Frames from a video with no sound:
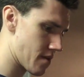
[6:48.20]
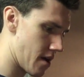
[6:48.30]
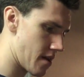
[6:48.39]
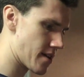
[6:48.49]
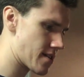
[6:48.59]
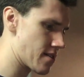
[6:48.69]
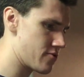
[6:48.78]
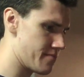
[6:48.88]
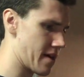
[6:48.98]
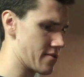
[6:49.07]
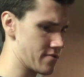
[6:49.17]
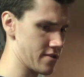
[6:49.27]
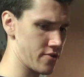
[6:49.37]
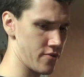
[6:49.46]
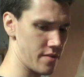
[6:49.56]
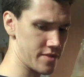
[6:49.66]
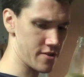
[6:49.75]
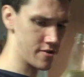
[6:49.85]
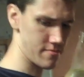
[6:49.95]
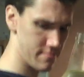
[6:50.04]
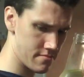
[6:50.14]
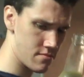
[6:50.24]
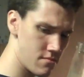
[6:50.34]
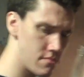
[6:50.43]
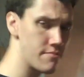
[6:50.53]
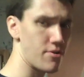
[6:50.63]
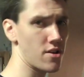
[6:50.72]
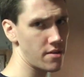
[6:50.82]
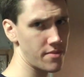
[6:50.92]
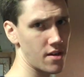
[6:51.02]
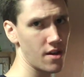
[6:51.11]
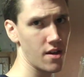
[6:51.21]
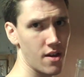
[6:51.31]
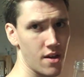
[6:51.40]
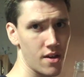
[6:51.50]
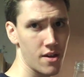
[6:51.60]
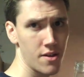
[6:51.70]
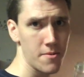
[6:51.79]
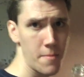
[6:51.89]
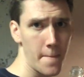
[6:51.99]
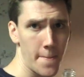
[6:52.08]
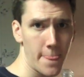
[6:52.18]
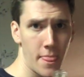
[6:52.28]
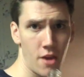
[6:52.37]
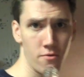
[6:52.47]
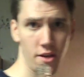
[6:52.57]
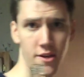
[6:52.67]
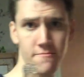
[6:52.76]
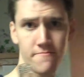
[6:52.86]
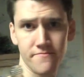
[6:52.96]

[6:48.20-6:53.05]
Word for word: I like it a little better than the cream soda. Well, you enjoy it because I don't like it. Really?